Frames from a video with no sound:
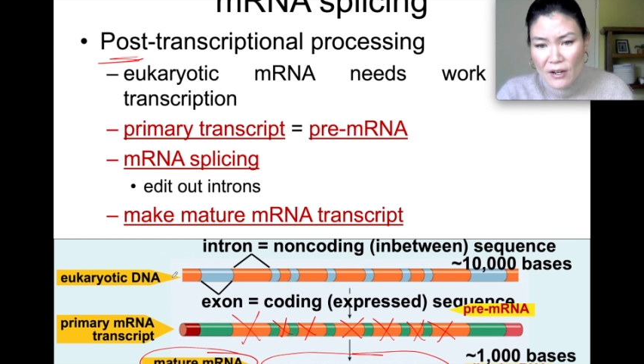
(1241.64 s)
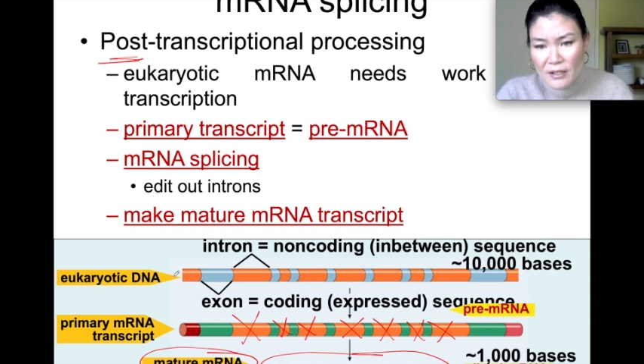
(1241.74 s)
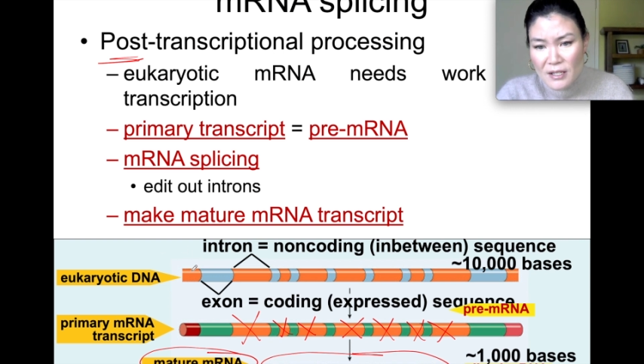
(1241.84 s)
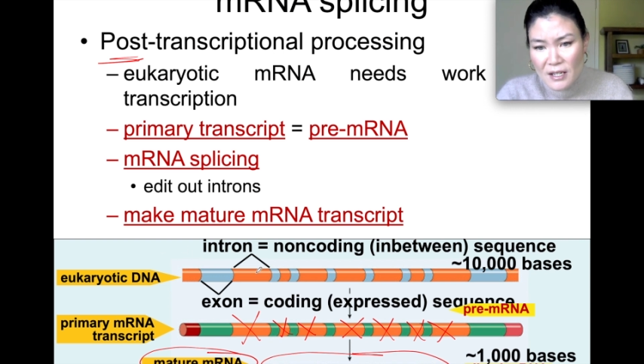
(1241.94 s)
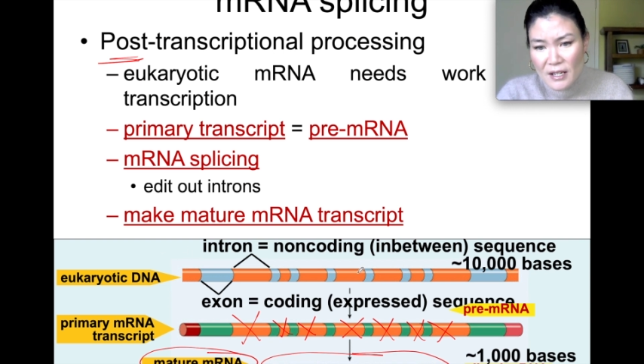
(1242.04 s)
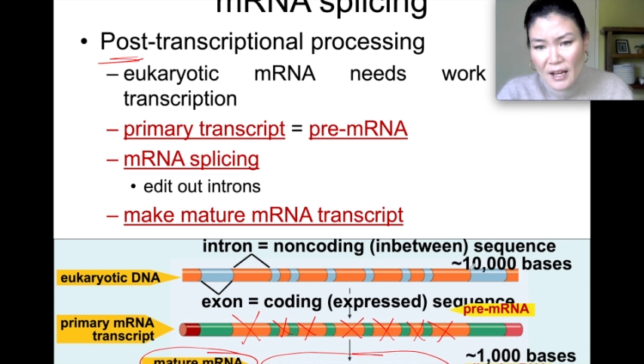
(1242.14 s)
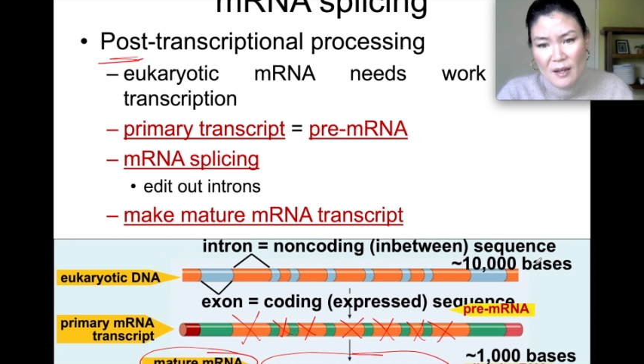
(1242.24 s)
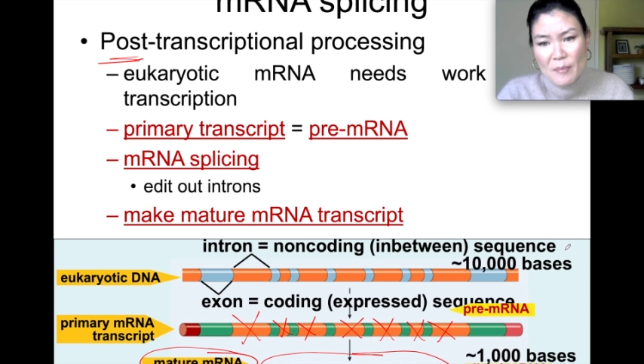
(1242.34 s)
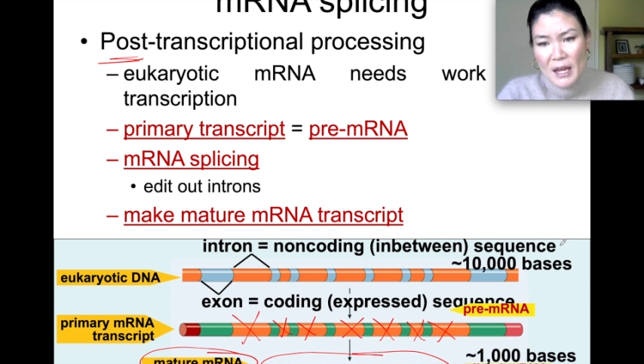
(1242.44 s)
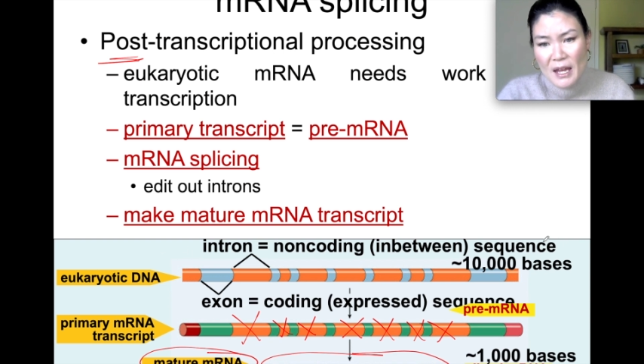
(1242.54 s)
DNA
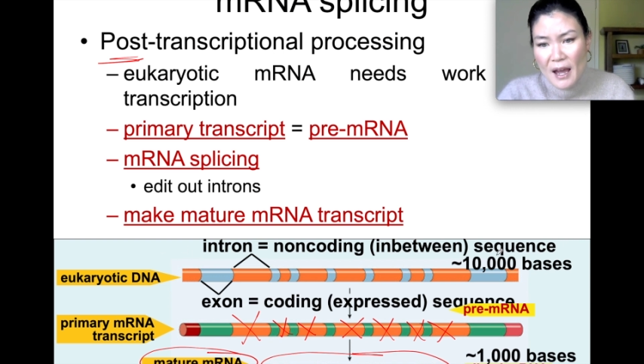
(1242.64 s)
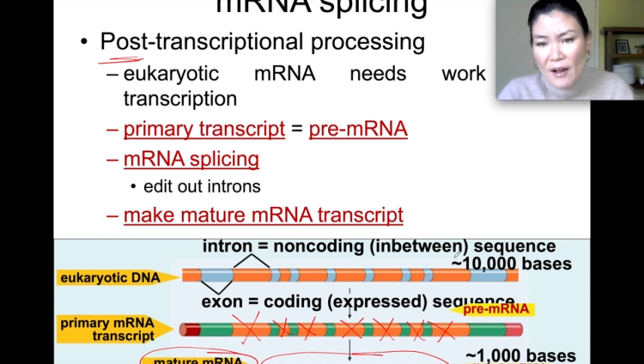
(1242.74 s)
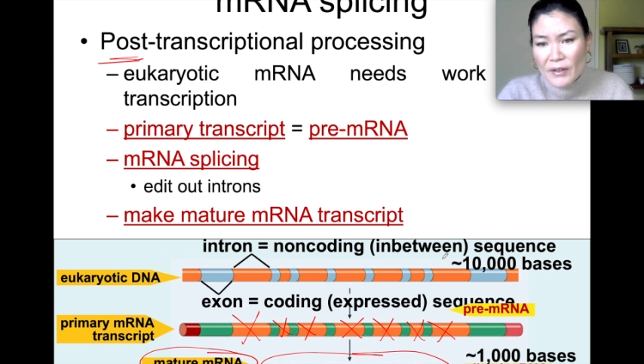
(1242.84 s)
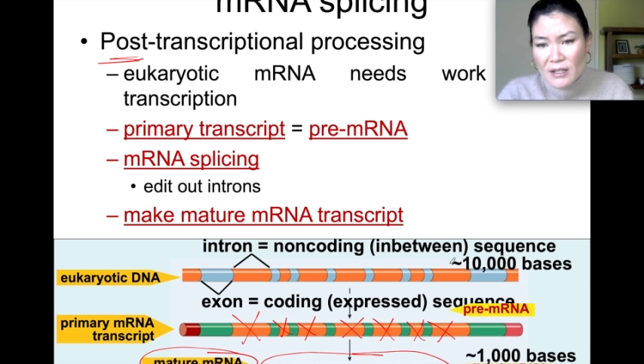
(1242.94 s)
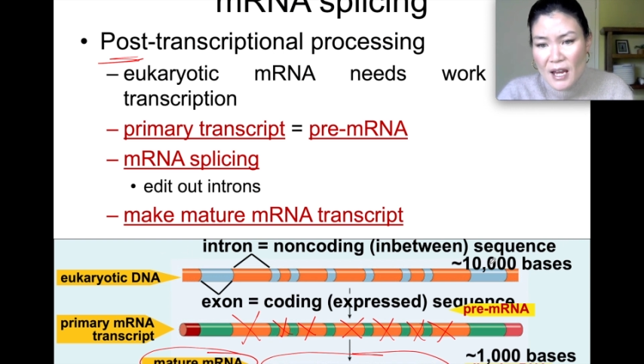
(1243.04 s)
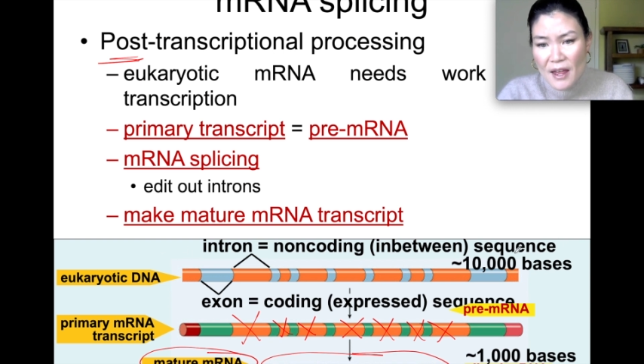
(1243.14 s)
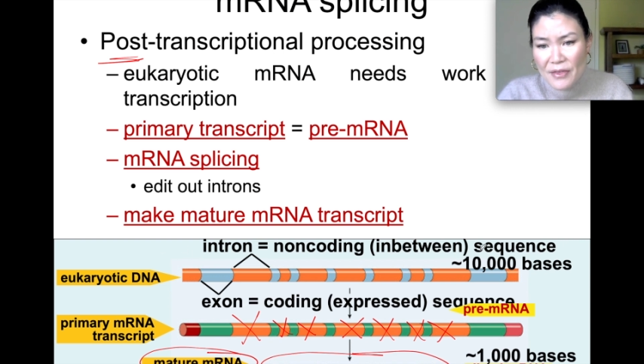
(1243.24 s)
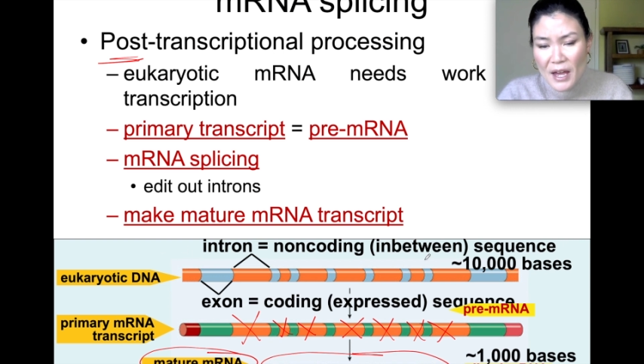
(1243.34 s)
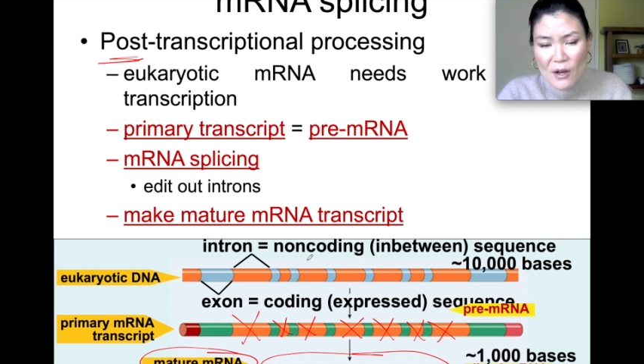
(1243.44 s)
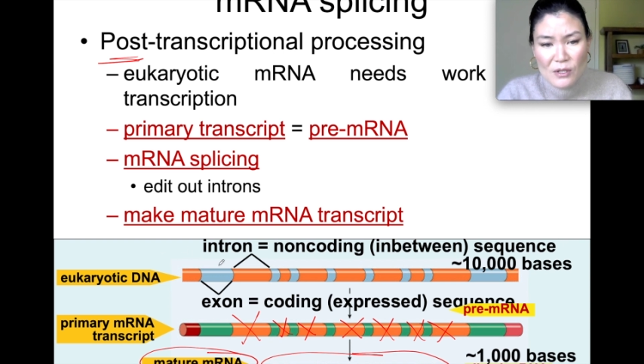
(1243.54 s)
may have like
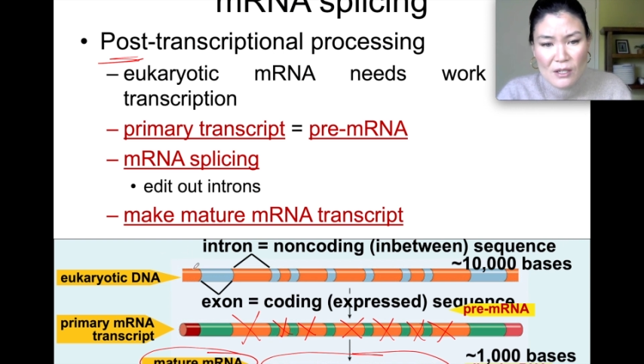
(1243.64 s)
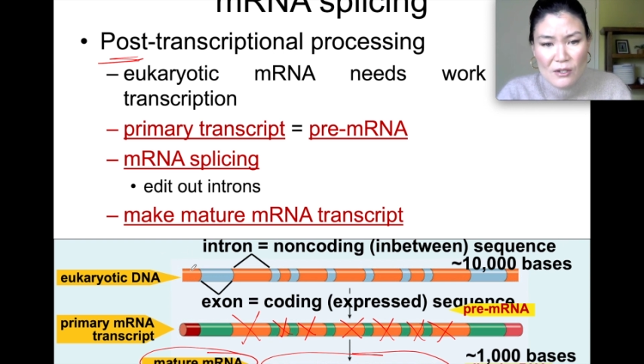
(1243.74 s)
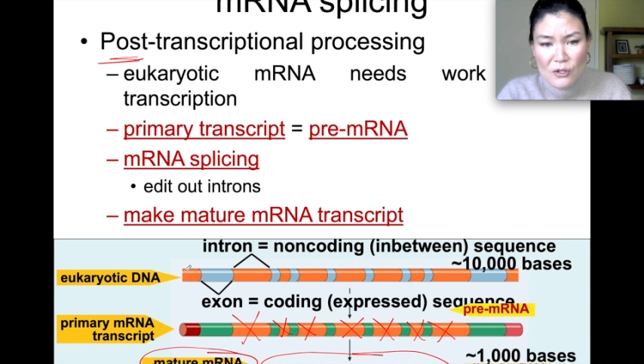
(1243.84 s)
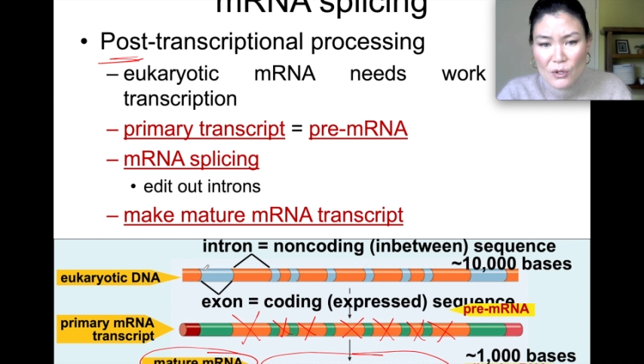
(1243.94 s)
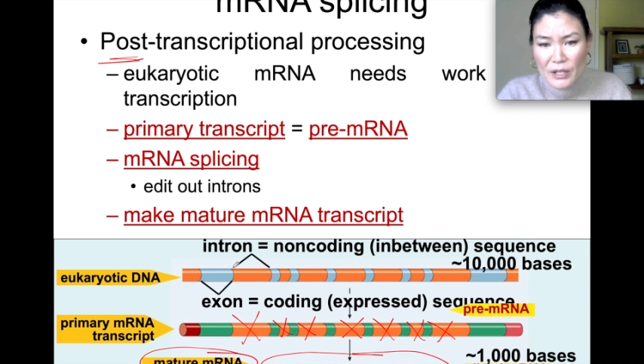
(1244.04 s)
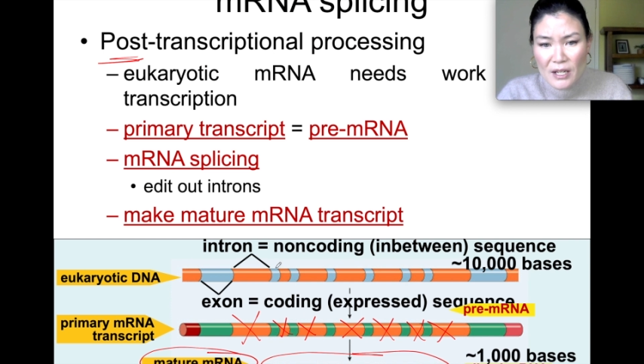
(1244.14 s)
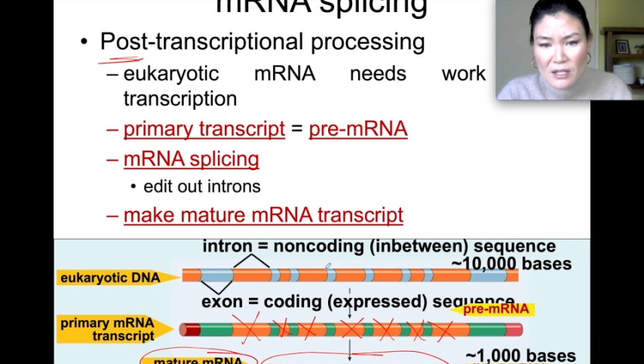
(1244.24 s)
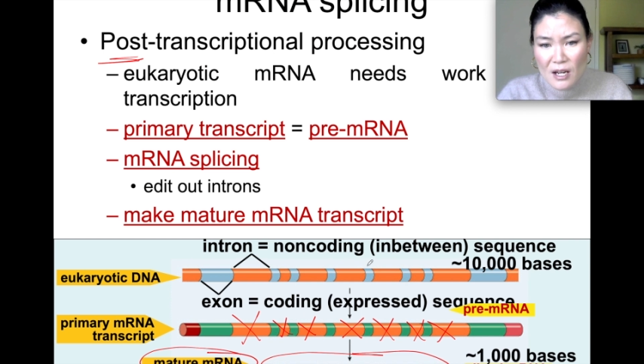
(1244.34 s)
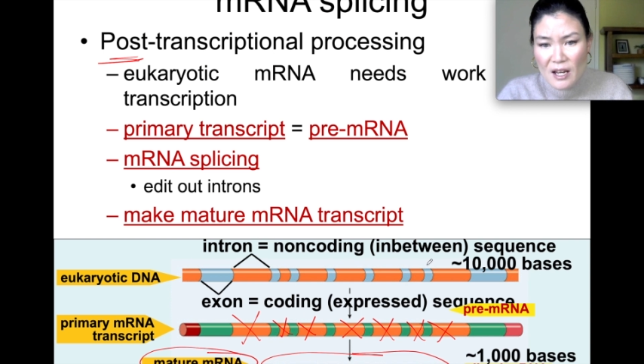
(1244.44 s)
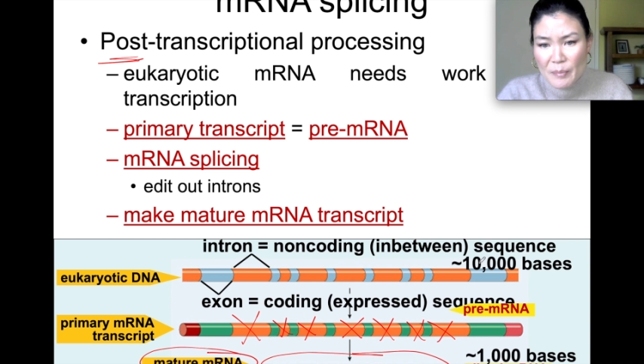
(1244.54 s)
10,000
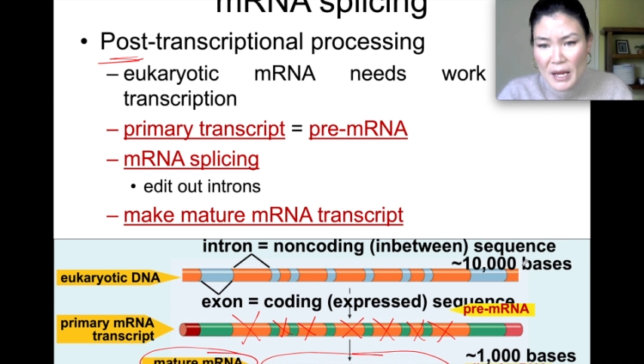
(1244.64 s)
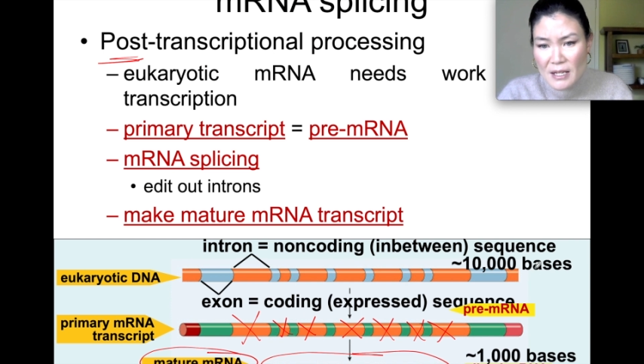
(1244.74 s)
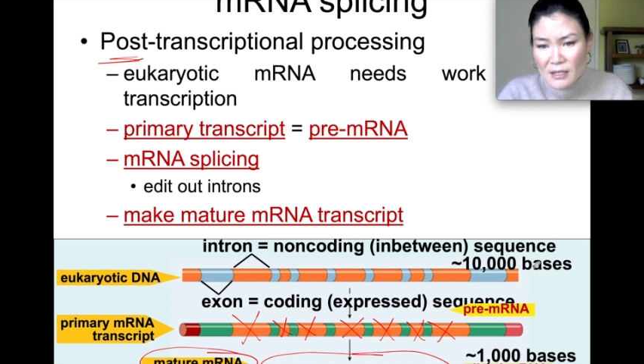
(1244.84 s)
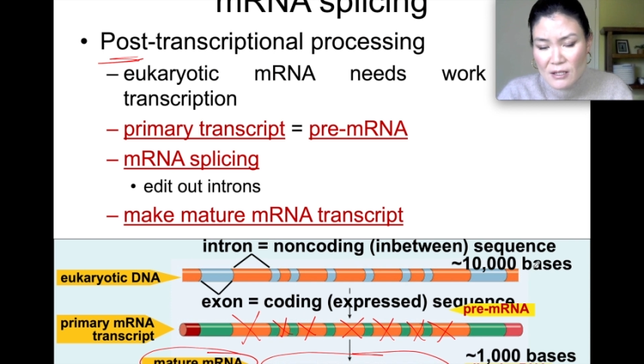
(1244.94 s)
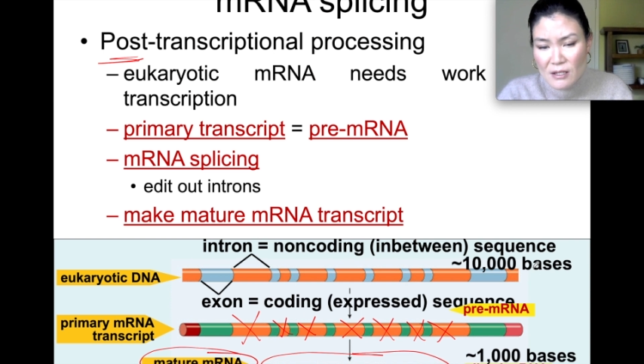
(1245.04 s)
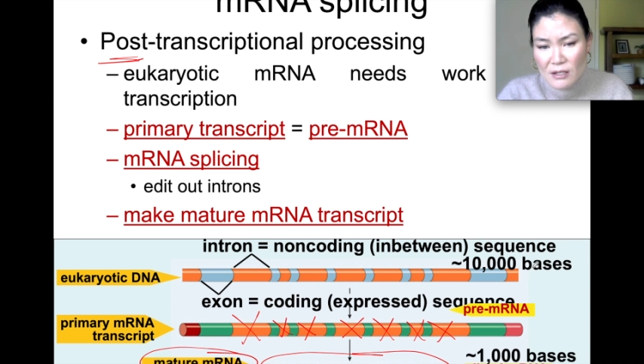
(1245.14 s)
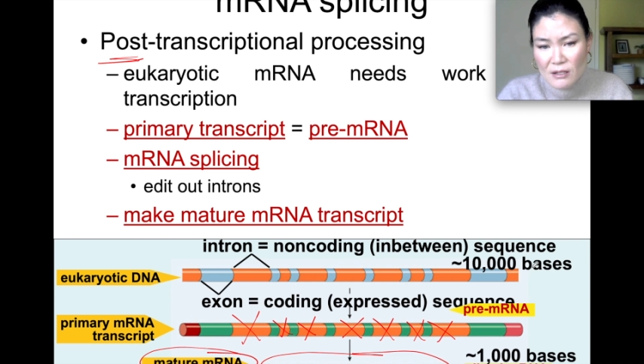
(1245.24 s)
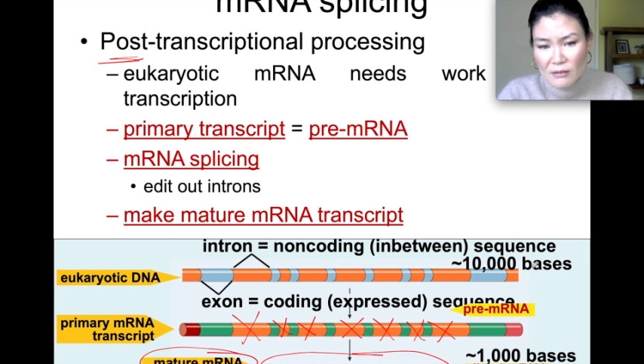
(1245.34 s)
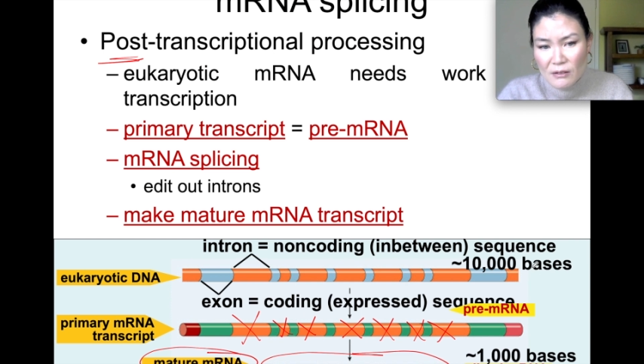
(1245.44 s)
nucleotide bases